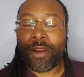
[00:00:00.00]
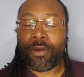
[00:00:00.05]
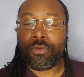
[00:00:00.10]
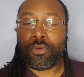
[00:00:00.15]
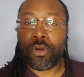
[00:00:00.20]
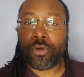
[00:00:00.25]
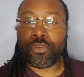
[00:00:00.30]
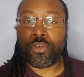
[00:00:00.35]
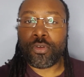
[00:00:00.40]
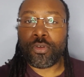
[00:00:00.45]
I
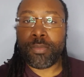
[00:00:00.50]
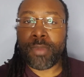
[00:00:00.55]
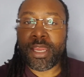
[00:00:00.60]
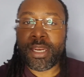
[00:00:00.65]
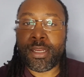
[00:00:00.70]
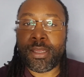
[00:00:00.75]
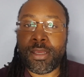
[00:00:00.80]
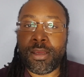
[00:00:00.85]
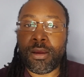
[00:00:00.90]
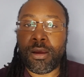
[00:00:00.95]
don't know too
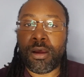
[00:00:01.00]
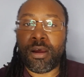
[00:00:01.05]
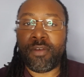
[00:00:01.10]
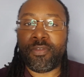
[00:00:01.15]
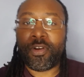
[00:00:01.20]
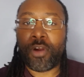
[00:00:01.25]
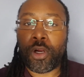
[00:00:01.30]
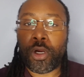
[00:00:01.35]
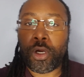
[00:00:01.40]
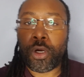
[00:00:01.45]
many
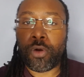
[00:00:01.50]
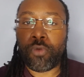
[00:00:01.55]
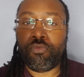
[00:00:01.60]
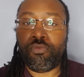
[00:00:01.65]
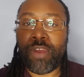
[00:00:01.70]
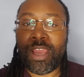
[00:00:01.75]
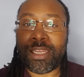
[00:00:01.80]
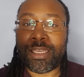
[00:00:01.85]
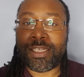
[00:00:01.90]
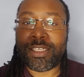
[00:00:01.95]
of her
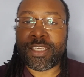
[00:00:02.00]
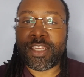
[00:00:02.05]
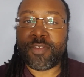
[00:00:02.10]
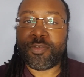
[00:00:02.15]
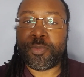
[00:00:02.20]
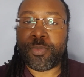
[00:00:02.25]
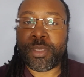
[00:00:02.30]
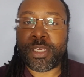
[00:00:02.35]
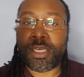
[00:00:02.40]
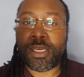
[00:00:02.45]

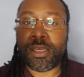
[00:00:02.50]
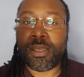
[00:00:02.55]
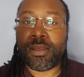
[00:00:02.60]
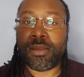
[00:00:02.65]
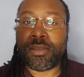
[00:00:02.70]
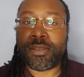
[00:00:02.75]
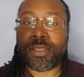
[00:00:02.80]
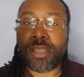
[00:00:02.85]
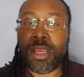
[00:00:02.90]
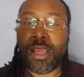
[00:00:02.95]
relatives because